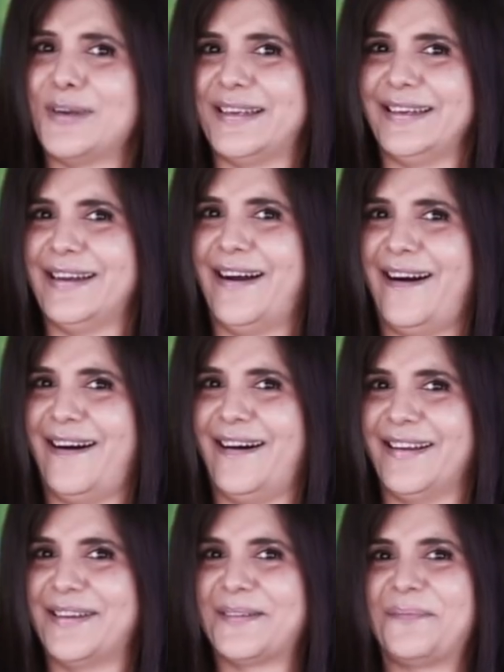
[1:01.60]
pretty
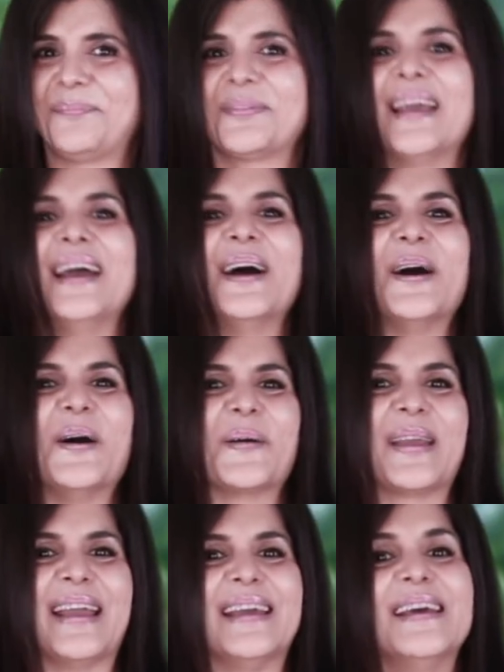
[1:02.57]
hard.
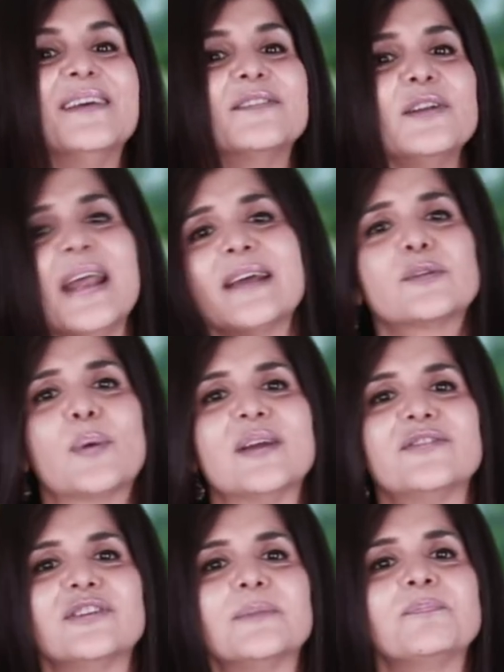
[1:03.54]
Okay, so next
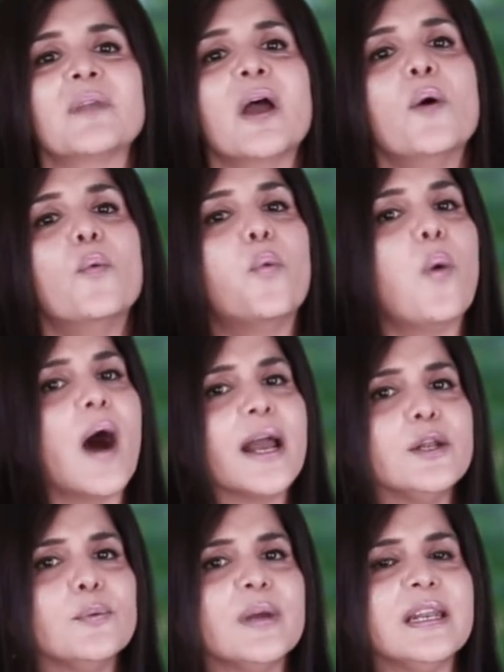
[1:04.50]
question.
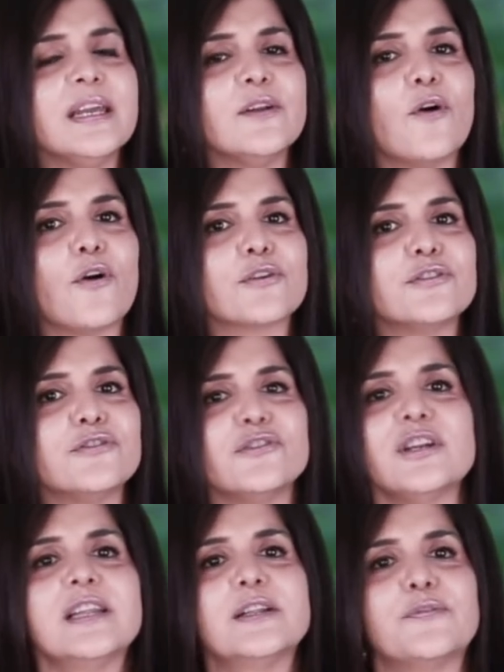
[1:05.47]
Why do we need
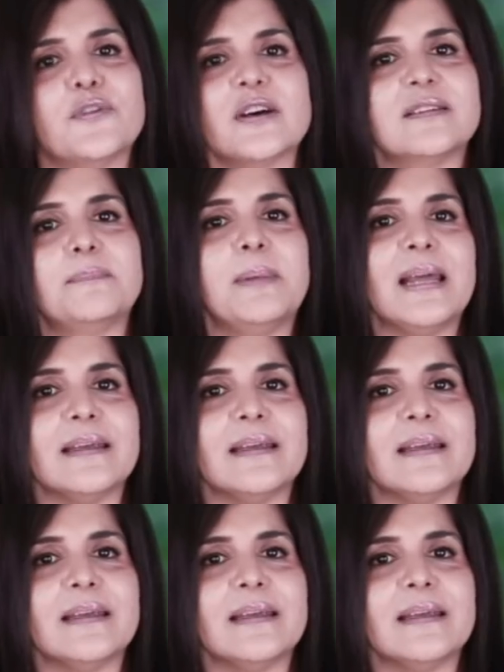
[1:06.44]
oxygen in the first